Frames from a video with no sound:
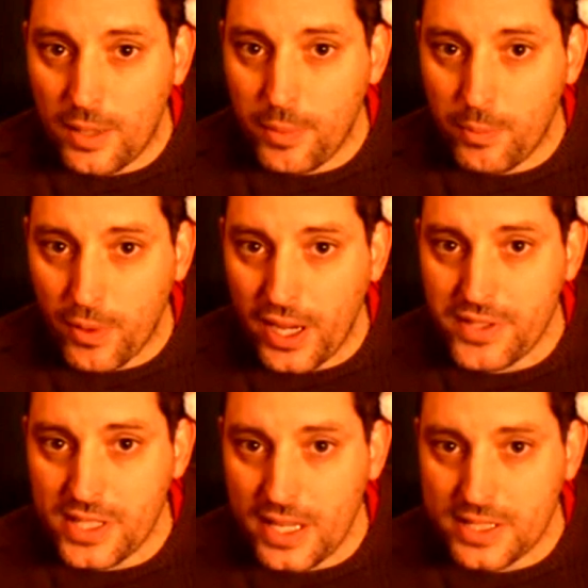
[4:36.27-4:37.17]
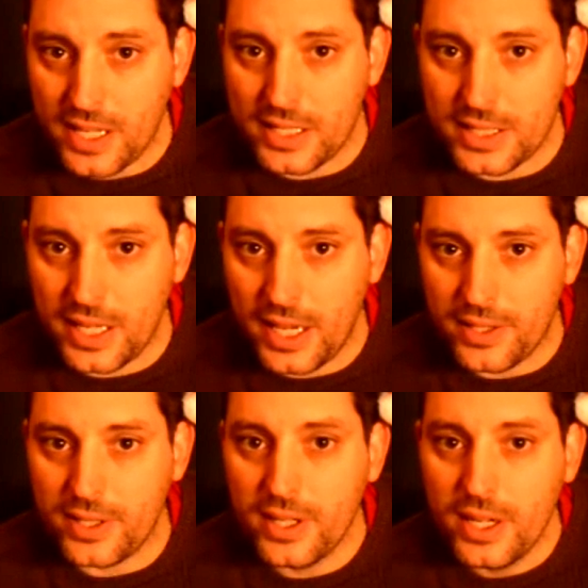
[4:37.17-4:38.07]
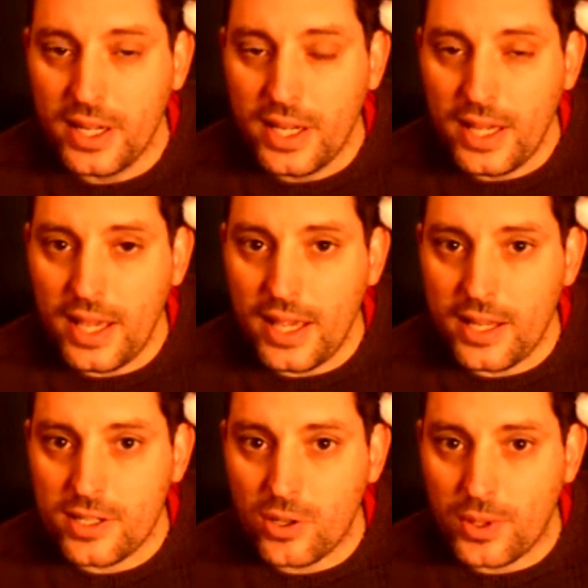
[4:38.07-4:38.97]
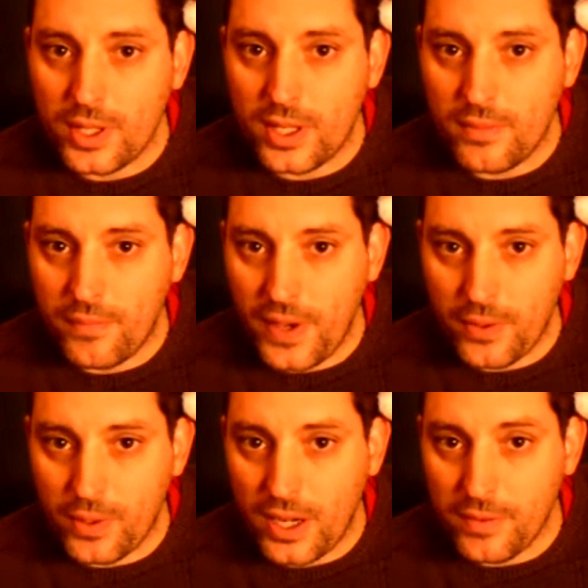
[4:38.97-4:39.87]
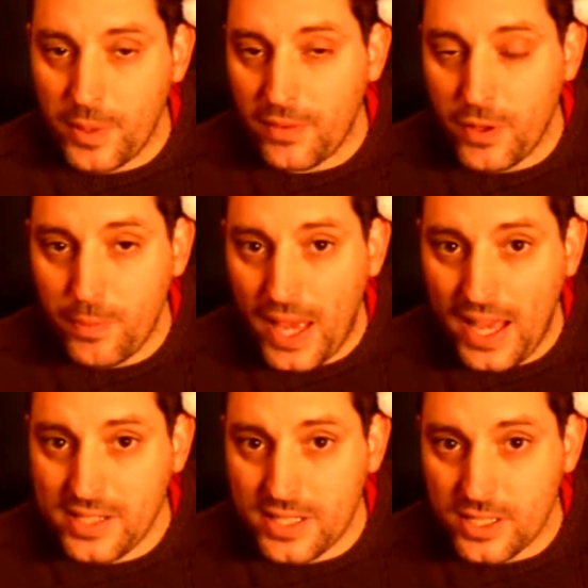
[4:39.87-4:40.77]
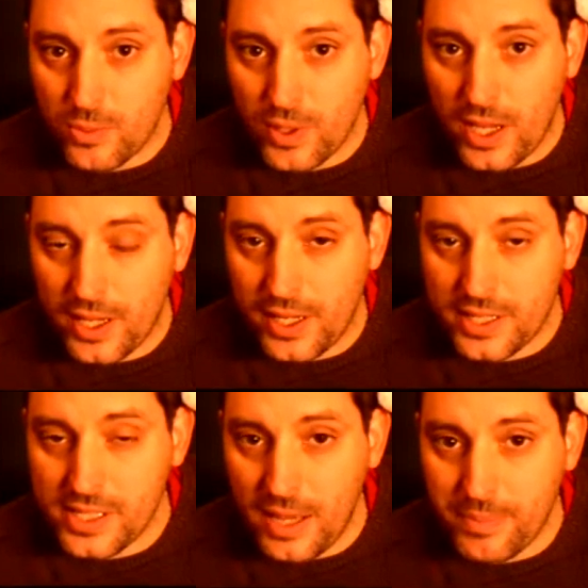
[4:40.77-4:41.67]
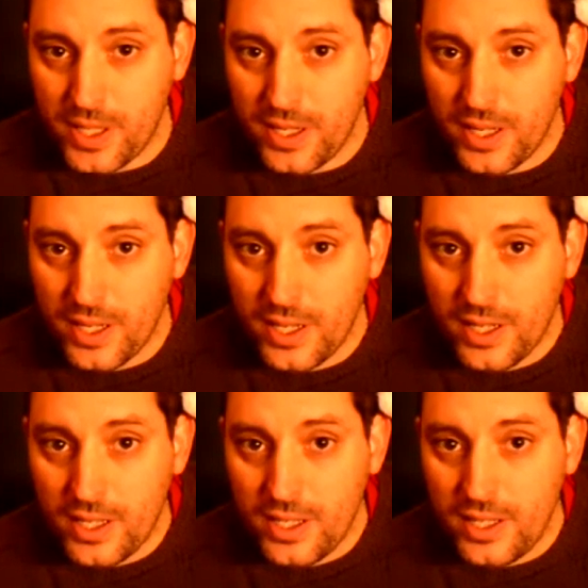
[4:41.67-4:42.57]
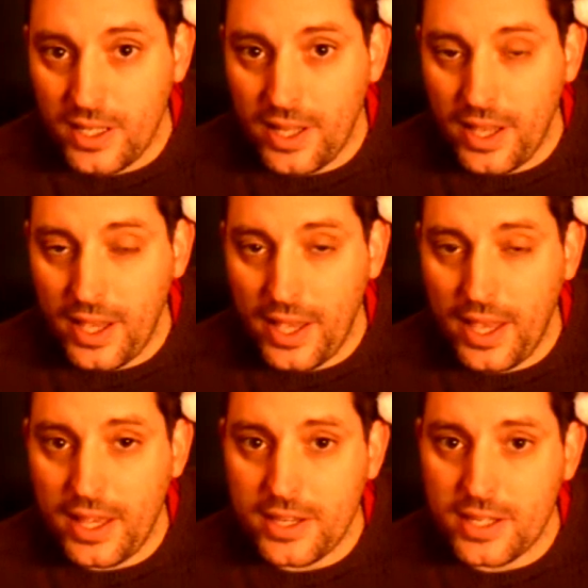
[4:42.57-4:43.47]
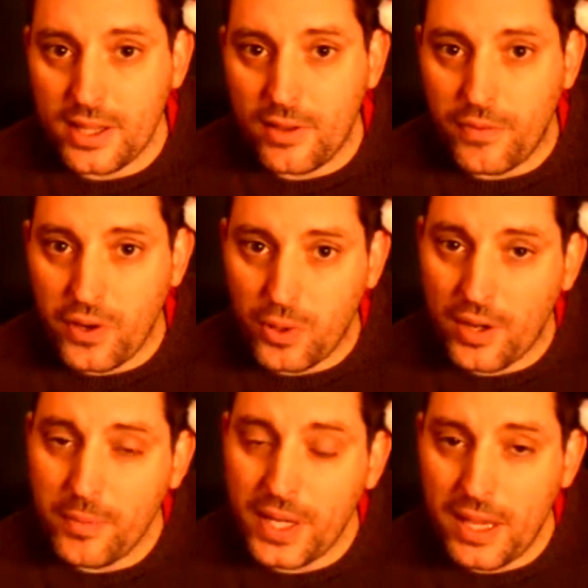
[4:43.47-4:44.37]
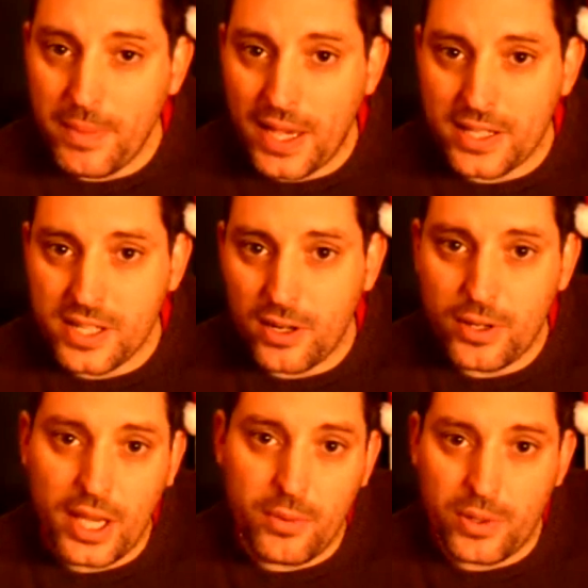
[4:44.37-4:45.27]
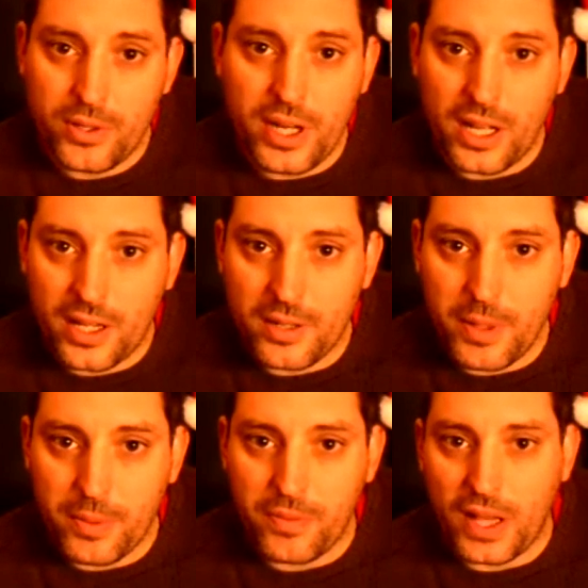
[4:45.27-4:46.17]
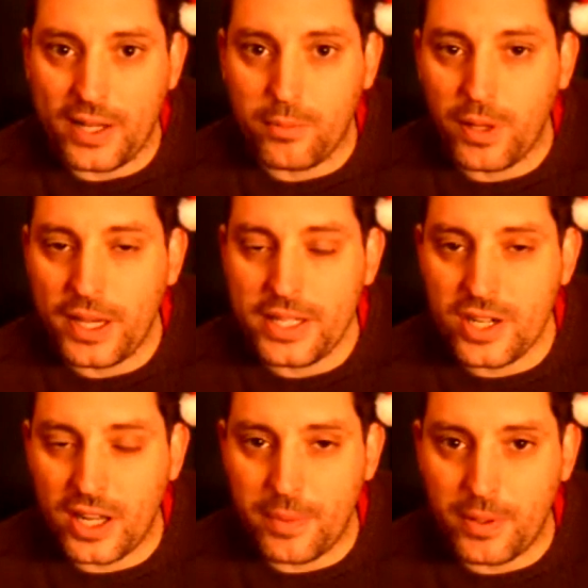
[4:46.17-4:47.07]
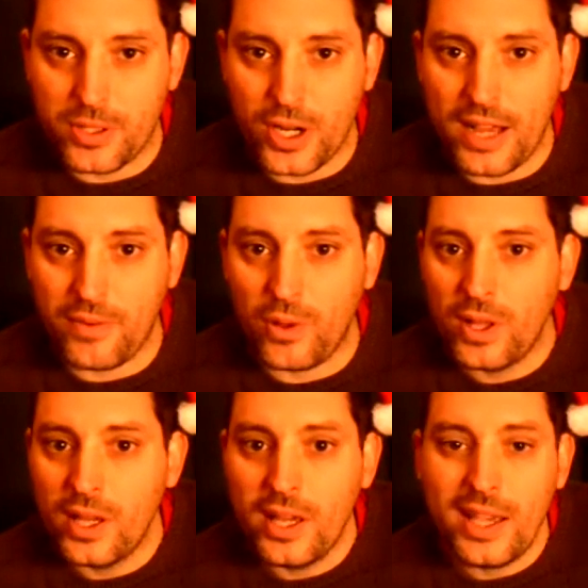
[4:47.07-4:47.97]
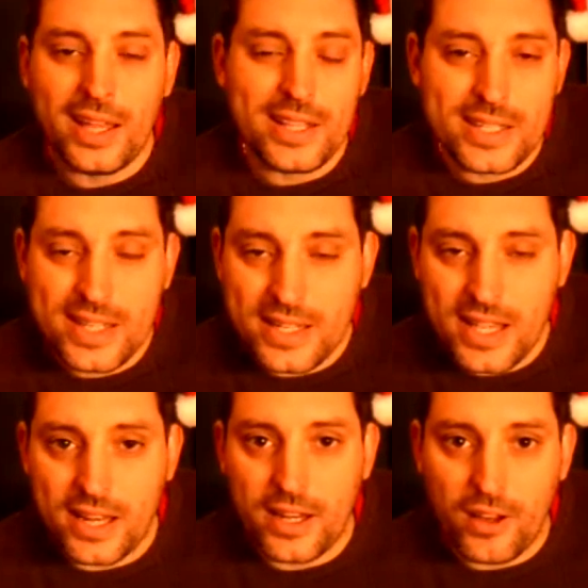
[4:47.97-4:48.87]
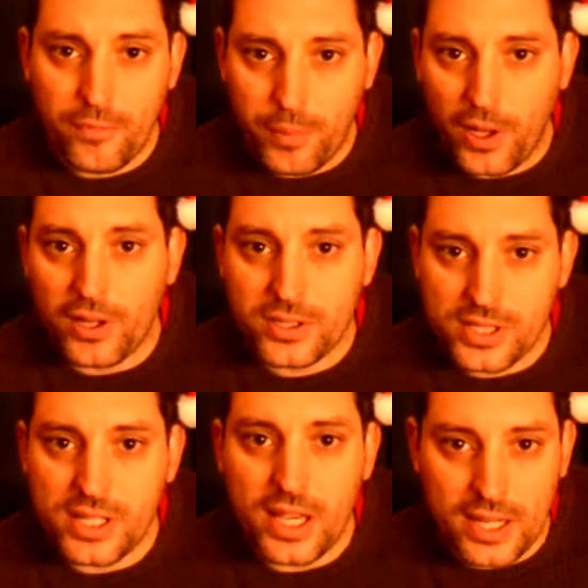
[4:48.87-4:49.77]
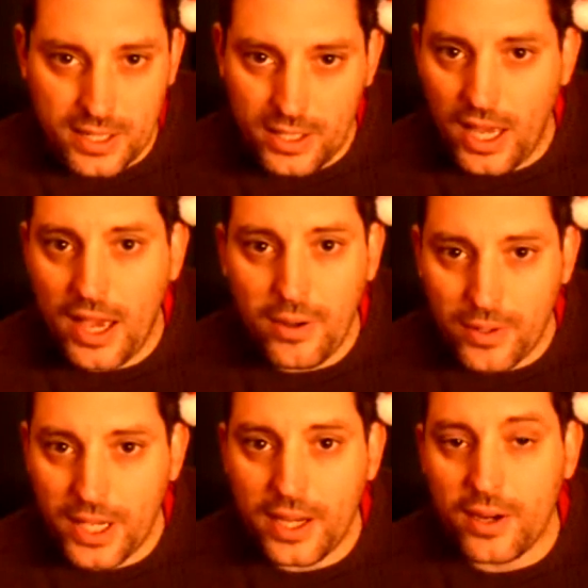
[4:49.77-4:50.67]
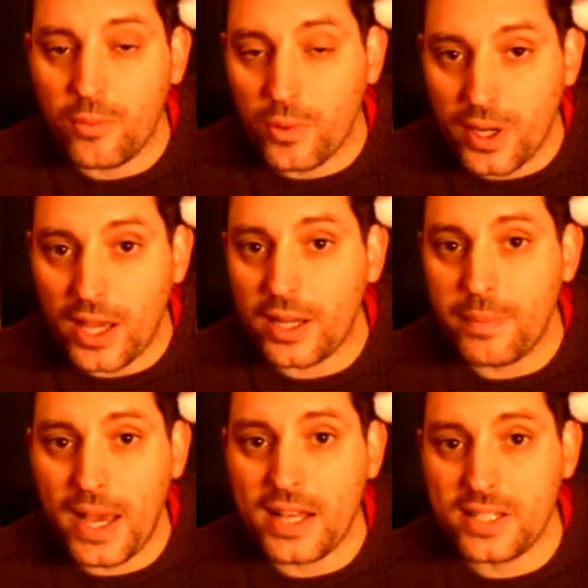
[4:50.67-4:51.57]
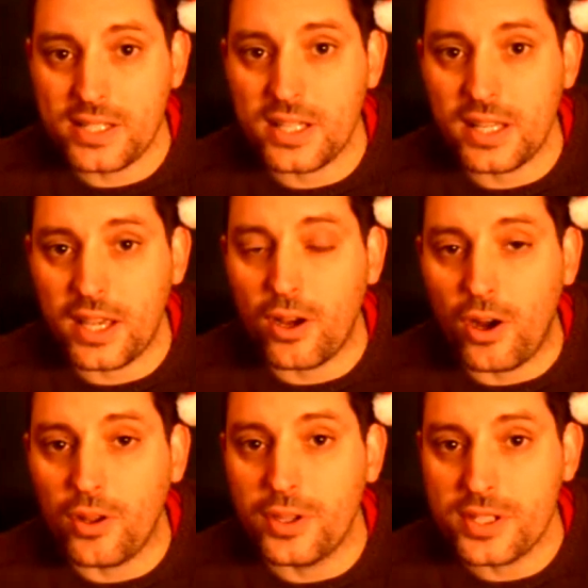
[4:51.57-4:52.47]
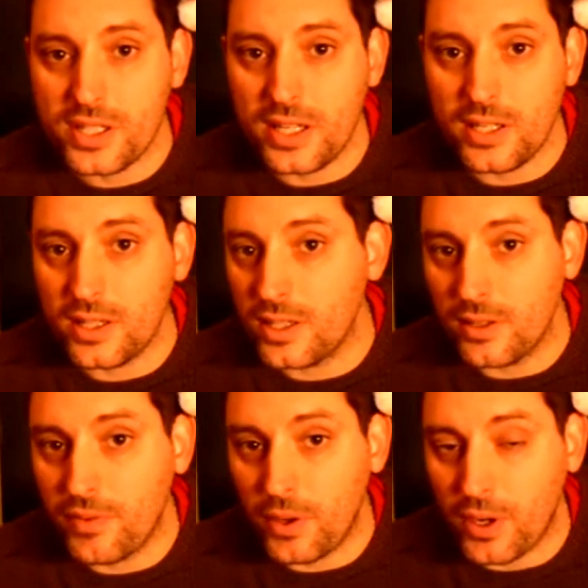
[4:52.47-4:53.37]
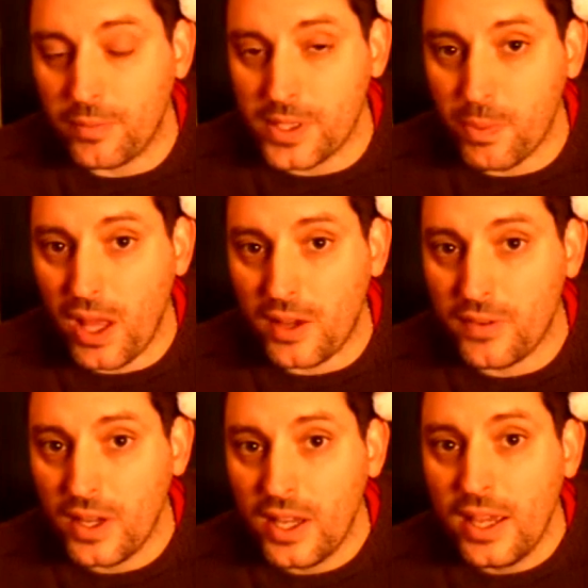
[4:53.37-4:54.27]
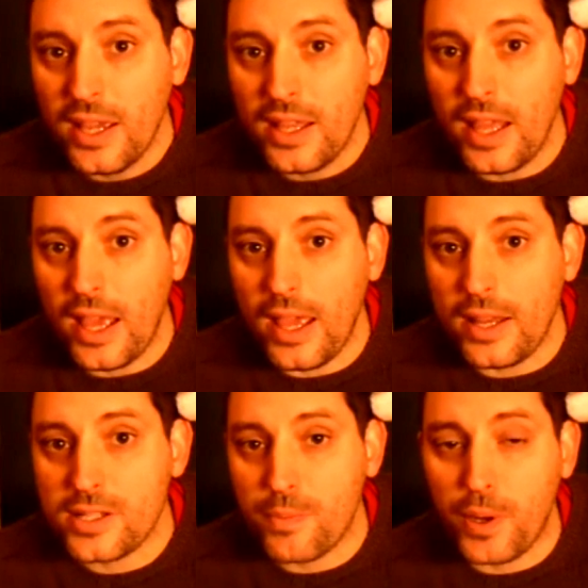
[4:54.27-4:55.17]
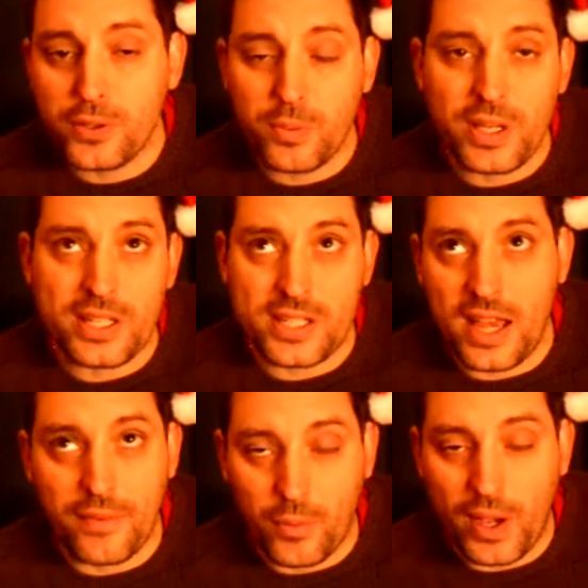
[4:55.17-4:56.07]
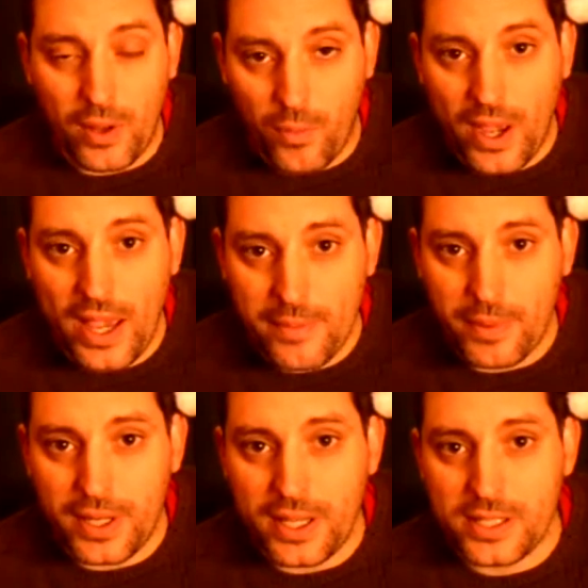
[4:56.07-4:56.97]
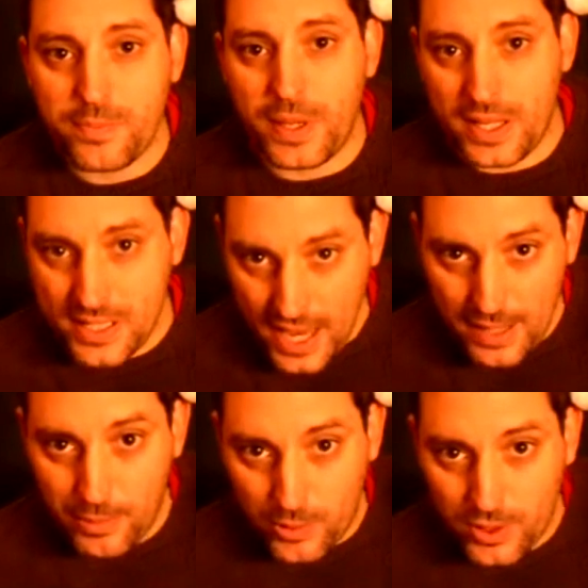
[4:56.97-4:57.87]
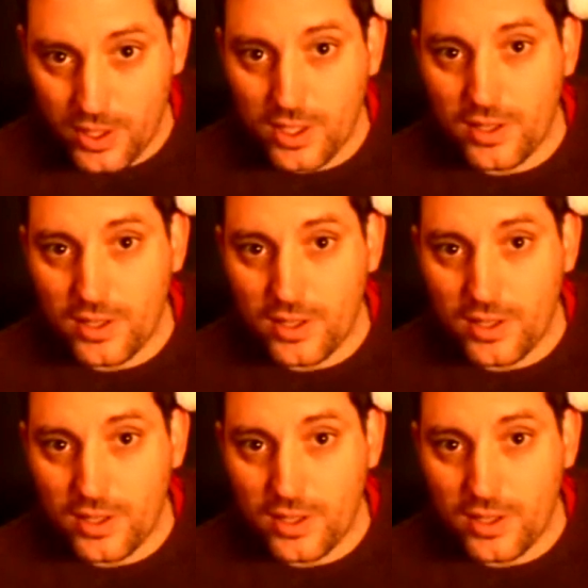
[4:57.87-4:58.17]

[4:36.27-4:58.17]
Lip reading: a couple brave states, got together and told the federal government, if you pass this, we're not going to accept it. And the federal government came back and said, okay, well, you're not going to be able to fly on planes, you're not going to be able to travel. And the states had enough balls to say, I don't care, we're not going to pass this thing, and called the federal government's bluff. And supposedly it's never went away, but it's been tabled